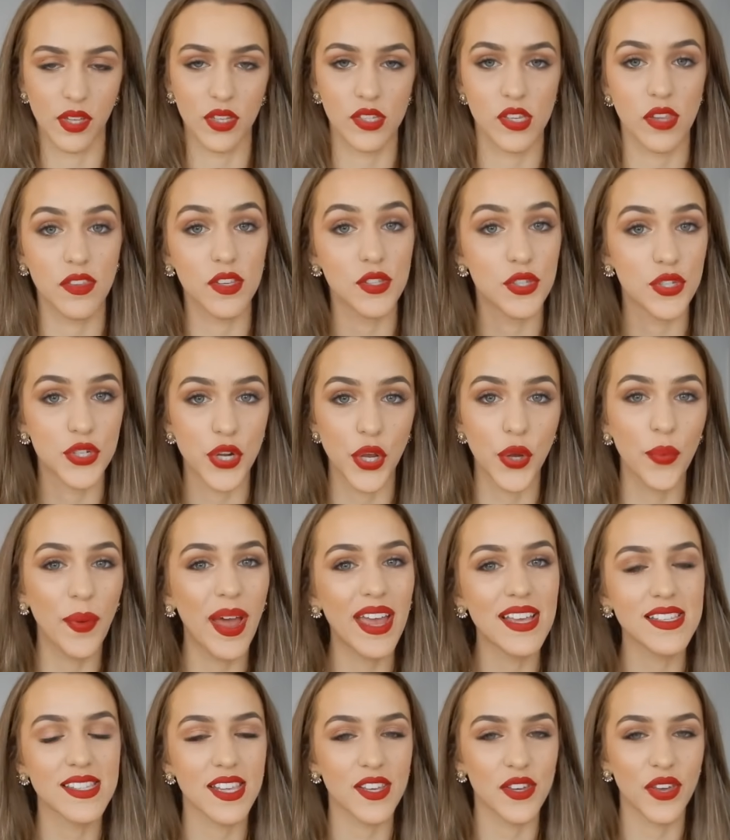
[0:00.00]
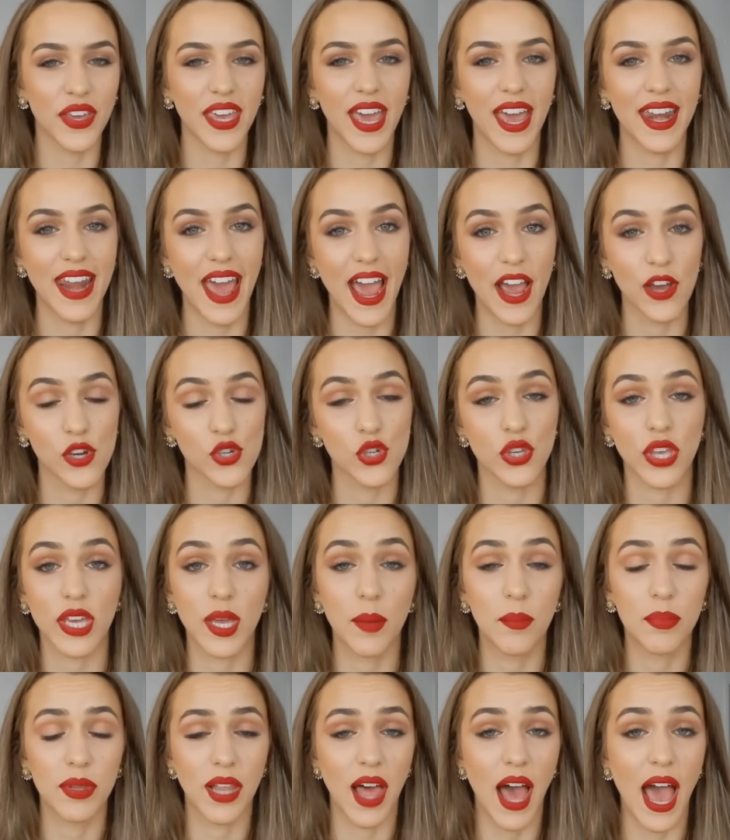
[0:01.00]
So there's two ways that you can actually
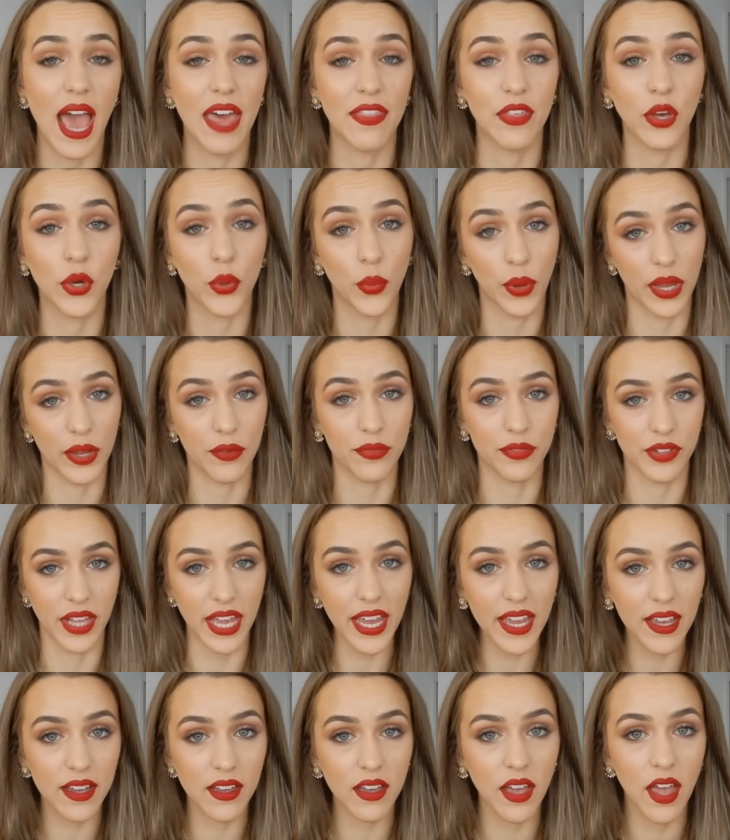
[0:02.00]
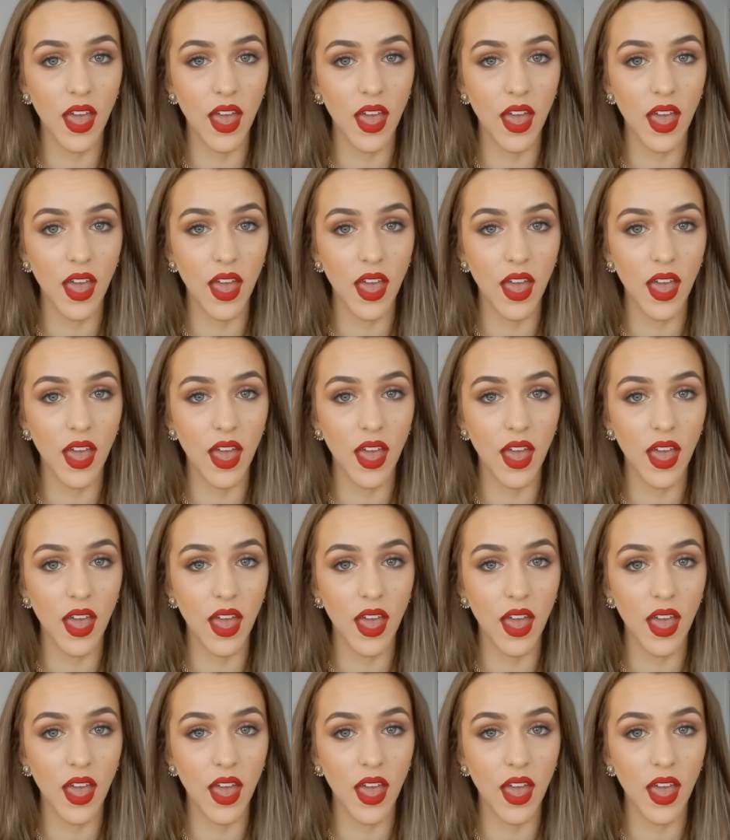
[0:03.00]
apply the Quick Flick.